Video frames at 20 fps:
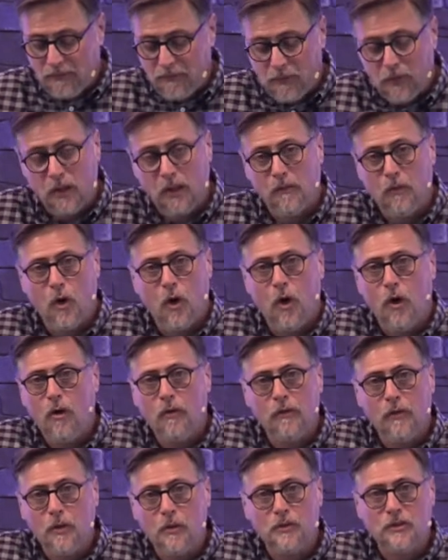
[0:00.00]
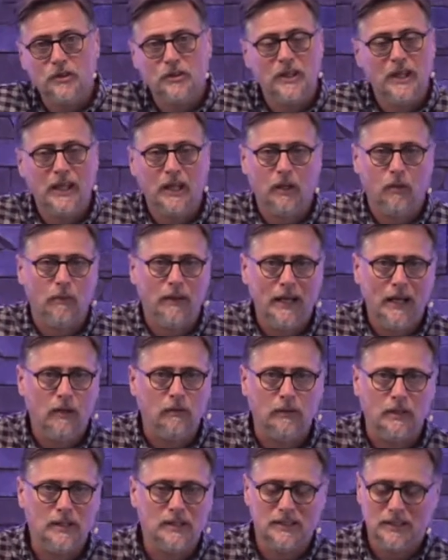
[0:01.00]
full of all those sitting
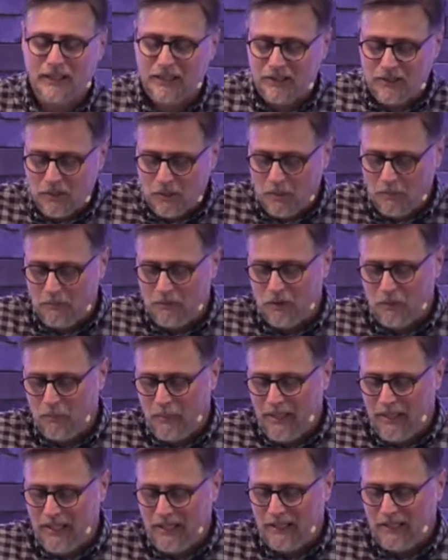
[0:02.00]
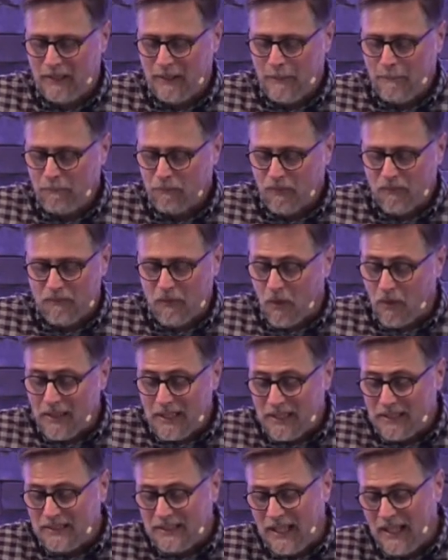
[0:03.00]
around listening to him speak
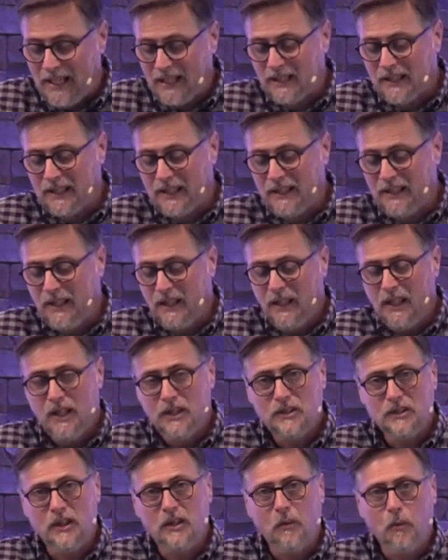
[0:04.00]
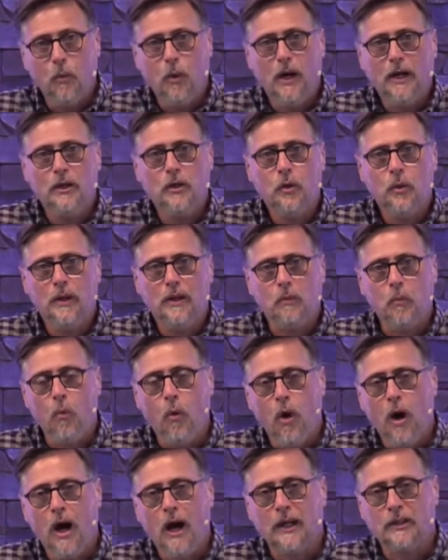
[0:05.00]
very intently to the one who had
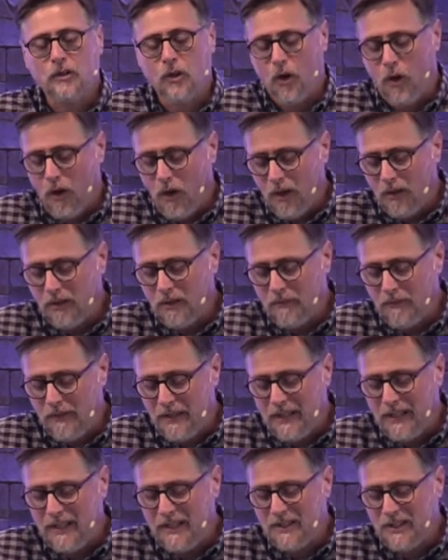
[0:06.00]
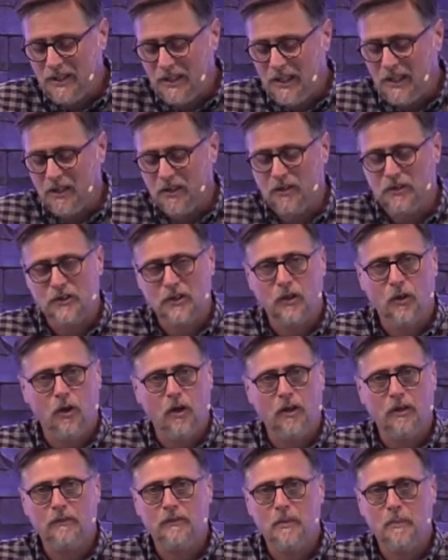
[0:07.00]
walked all of these years and
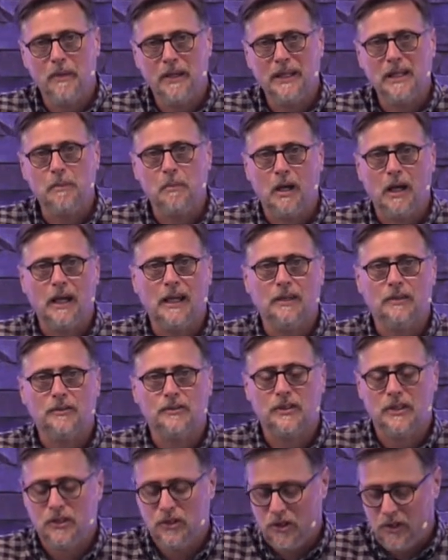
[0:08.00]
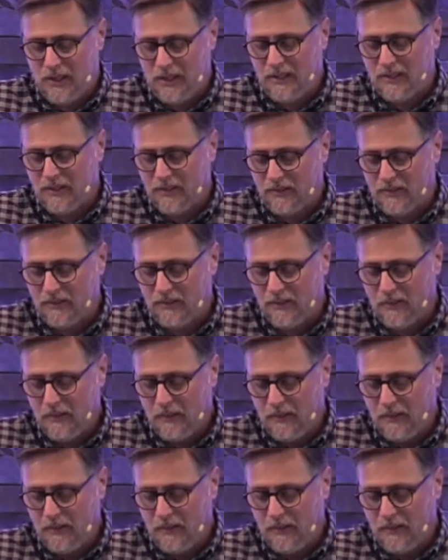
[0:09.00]
all of the many miles in Jesus.